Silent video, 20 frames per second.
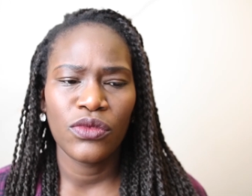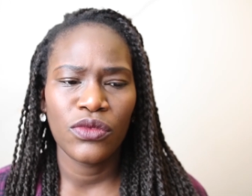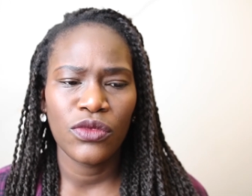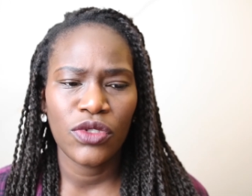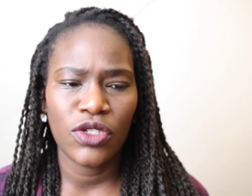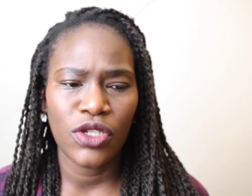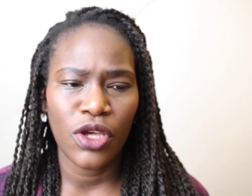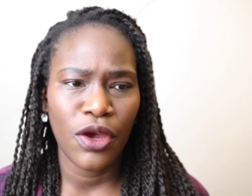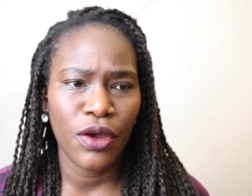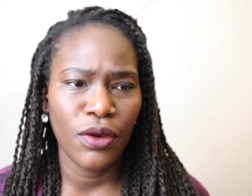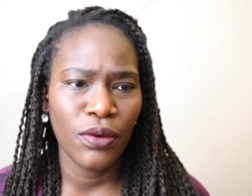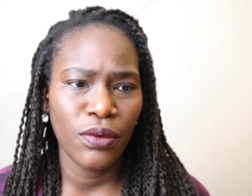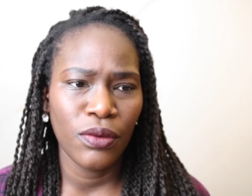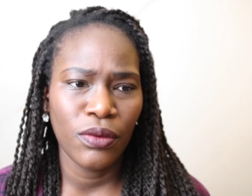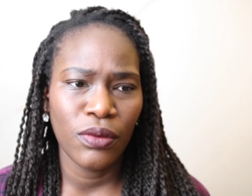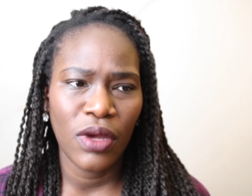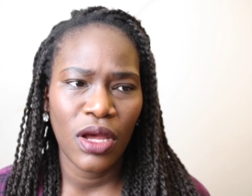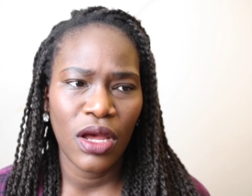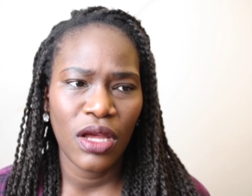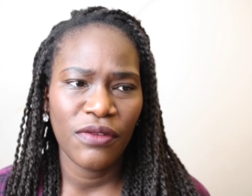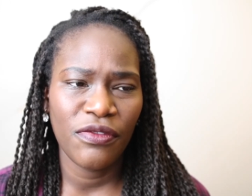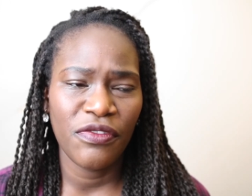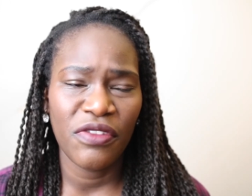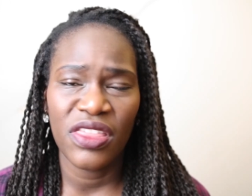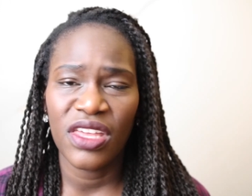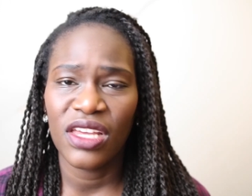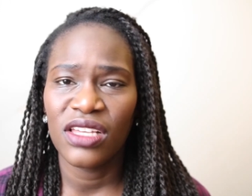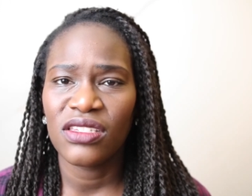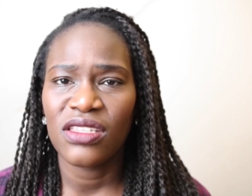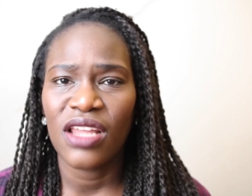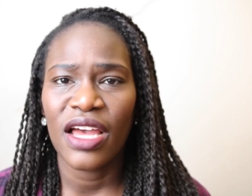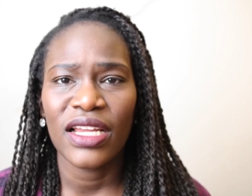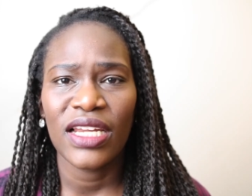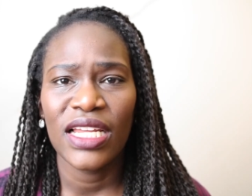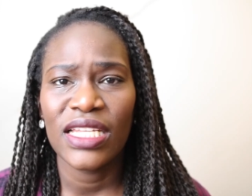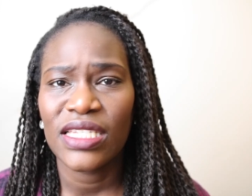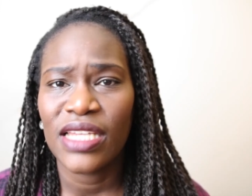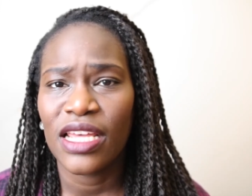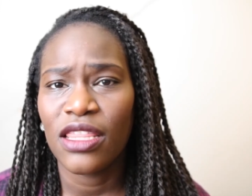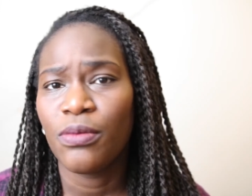So for things like,
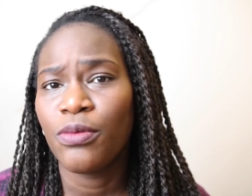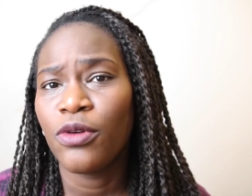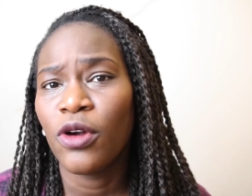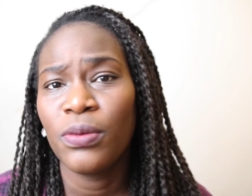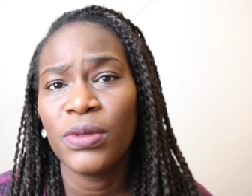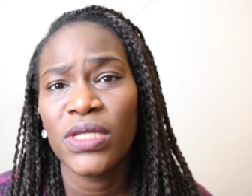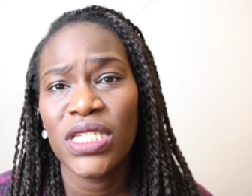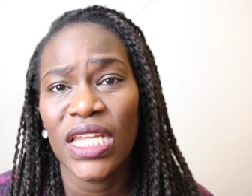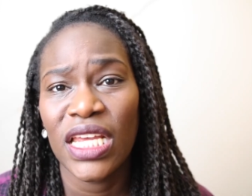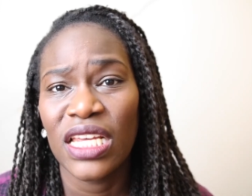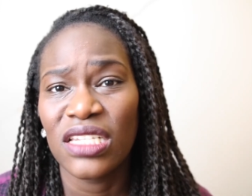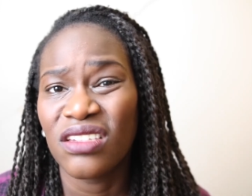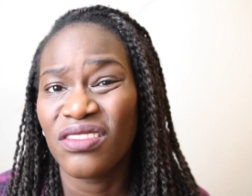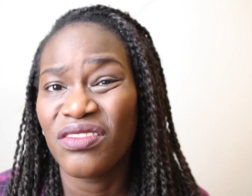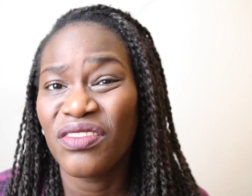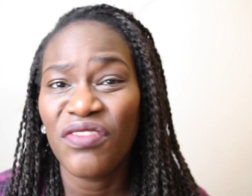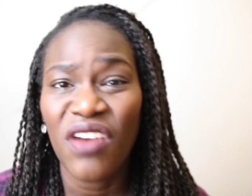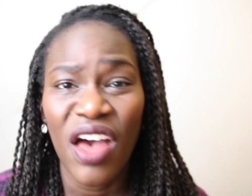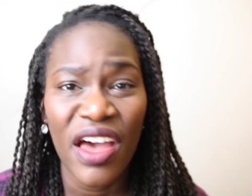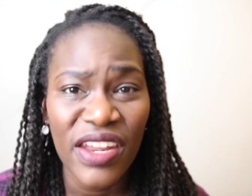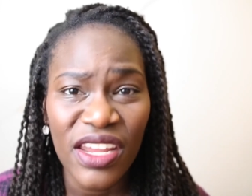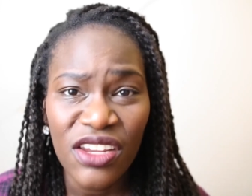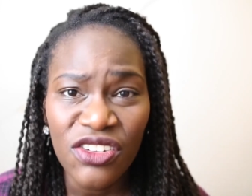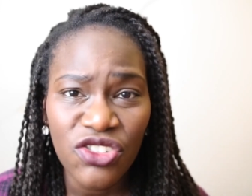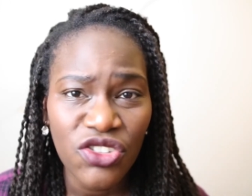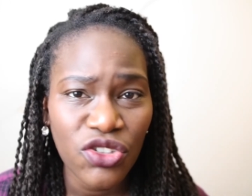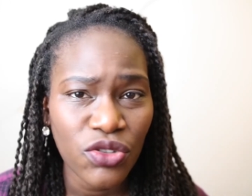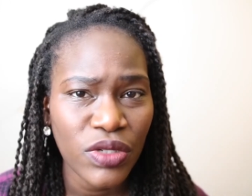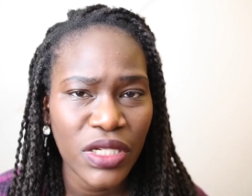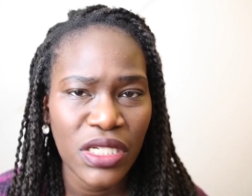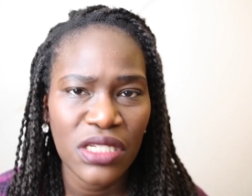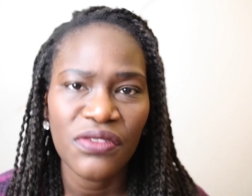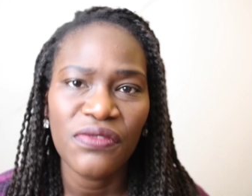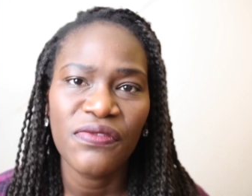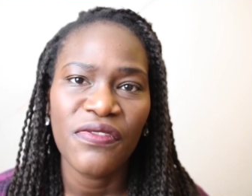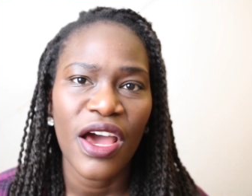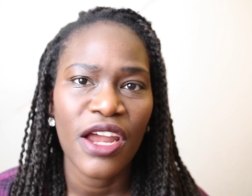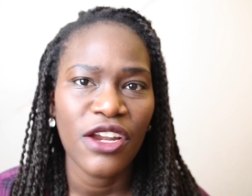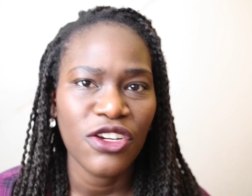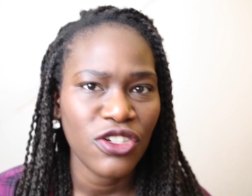let's say the property isn't furnished, you'll need to
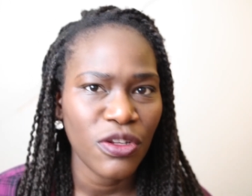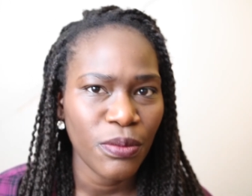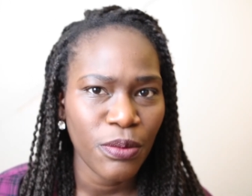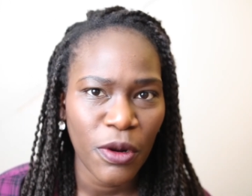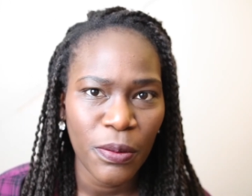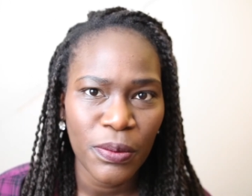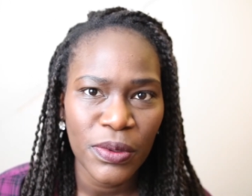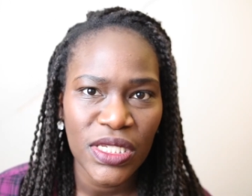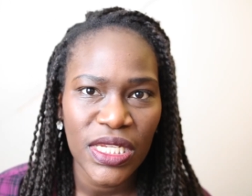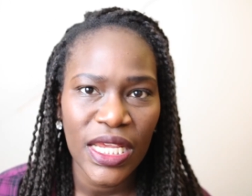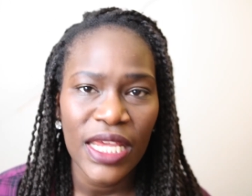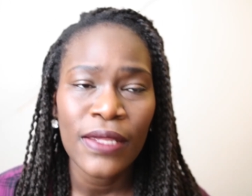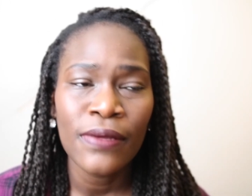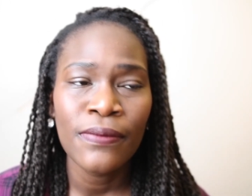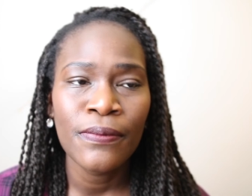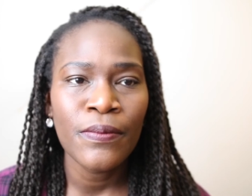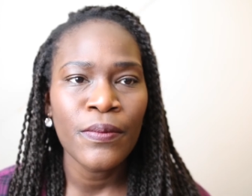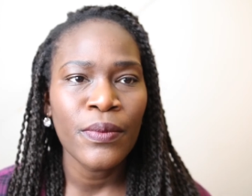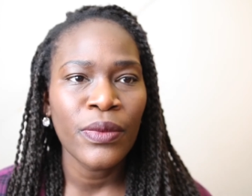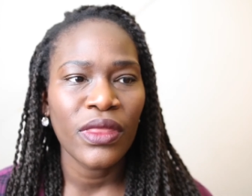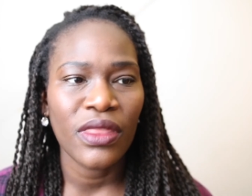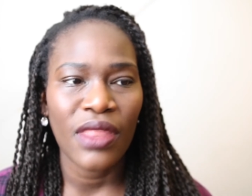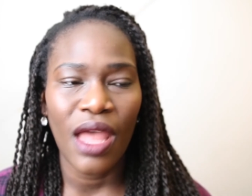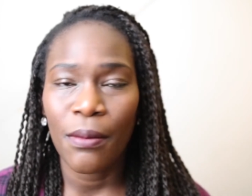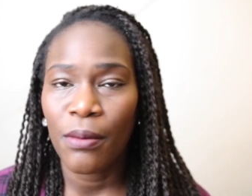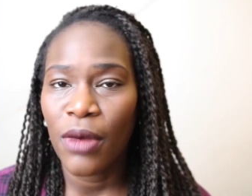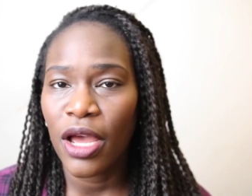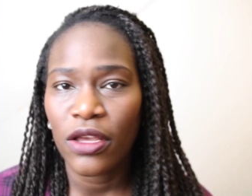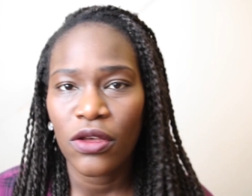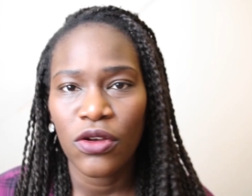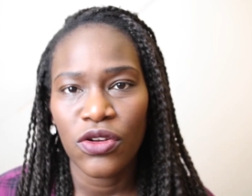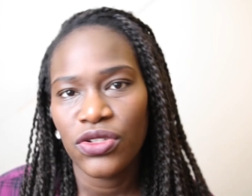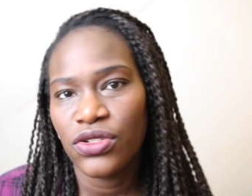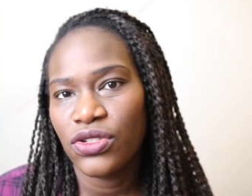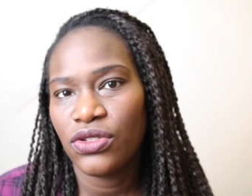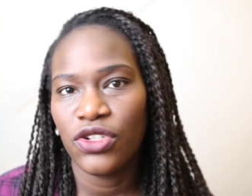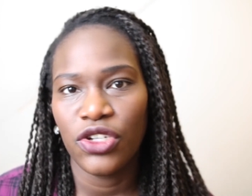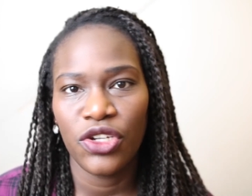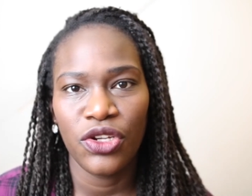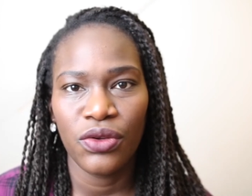furnish the property. That might
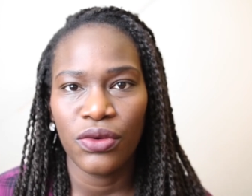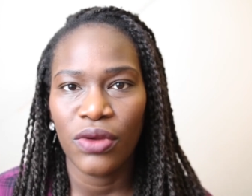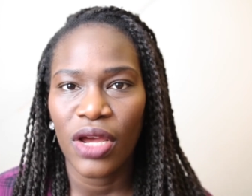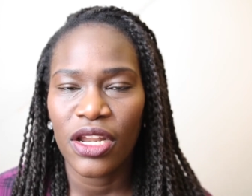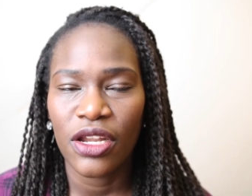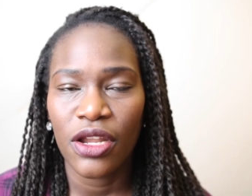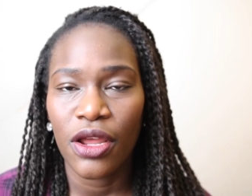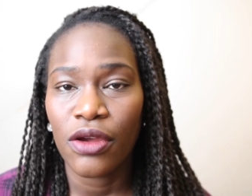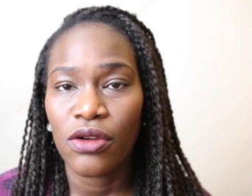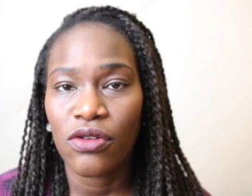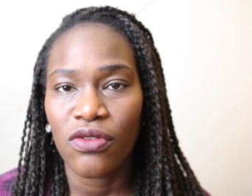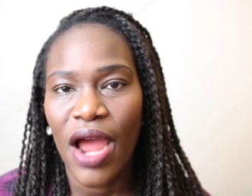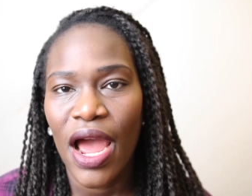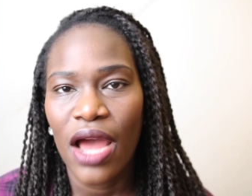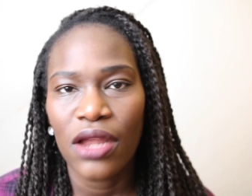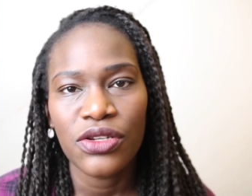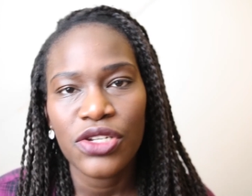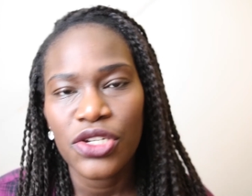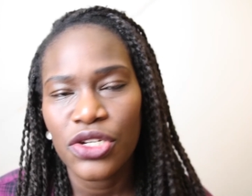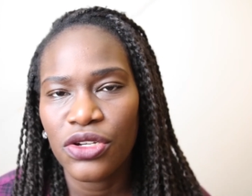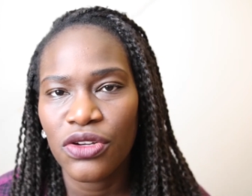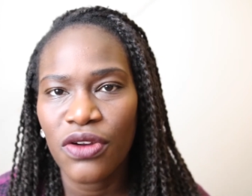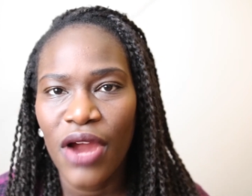cost you, I don't know, £1,000,